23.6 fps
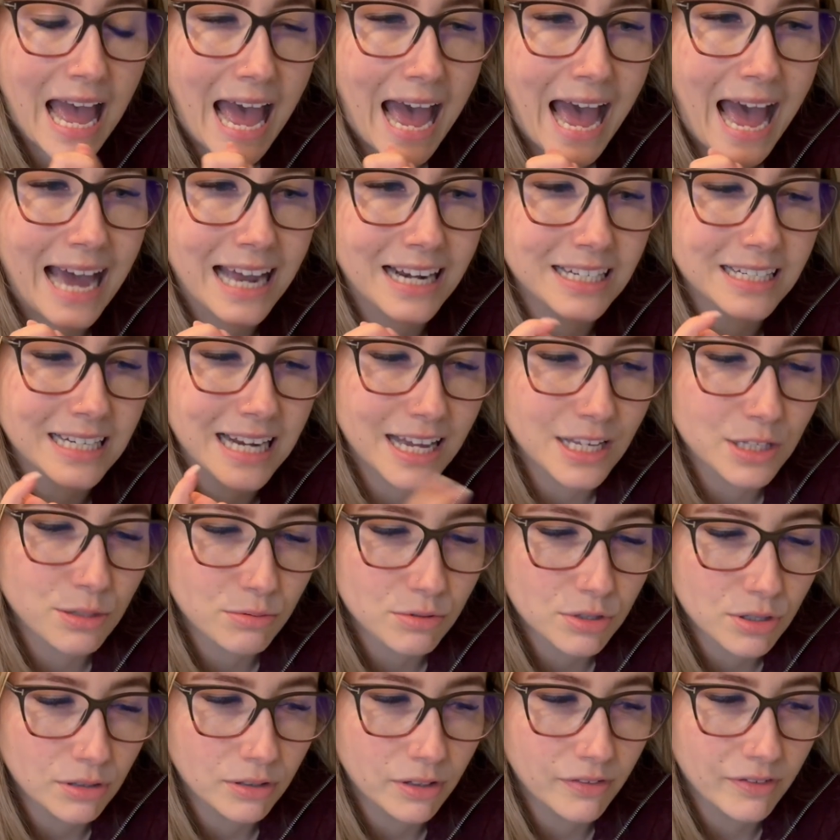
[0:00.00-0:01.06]
And as a
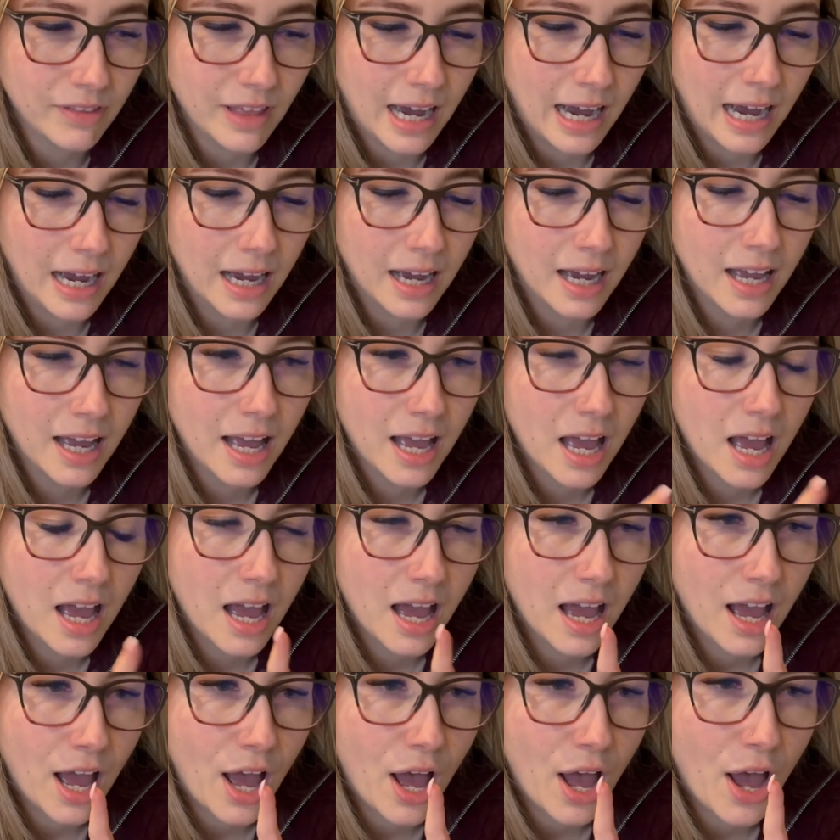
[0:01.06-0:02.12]
result of that,
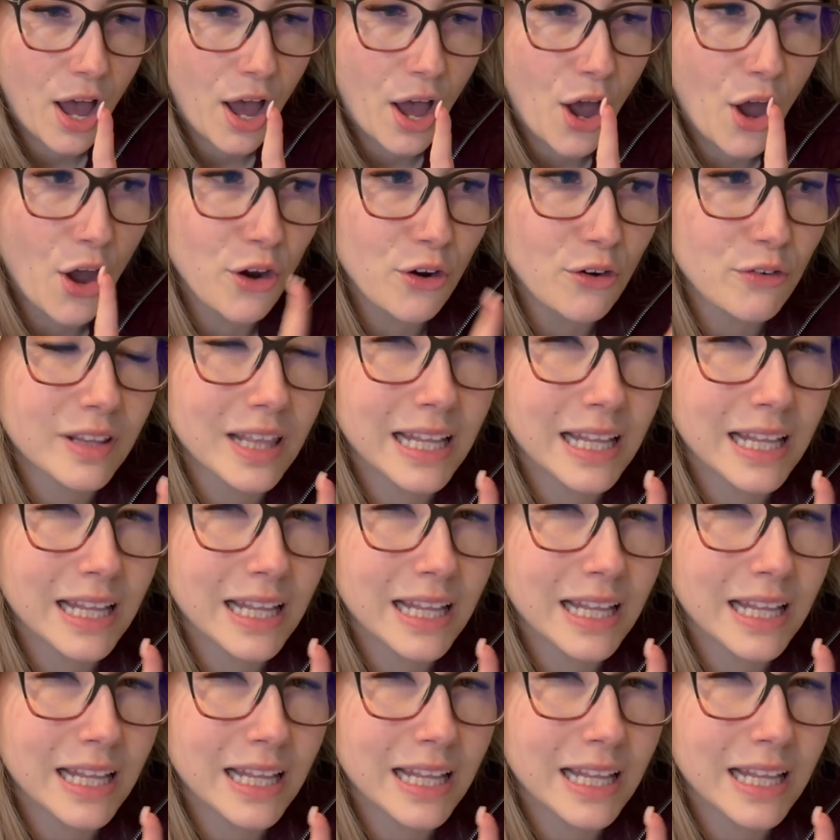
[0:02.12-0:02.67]
over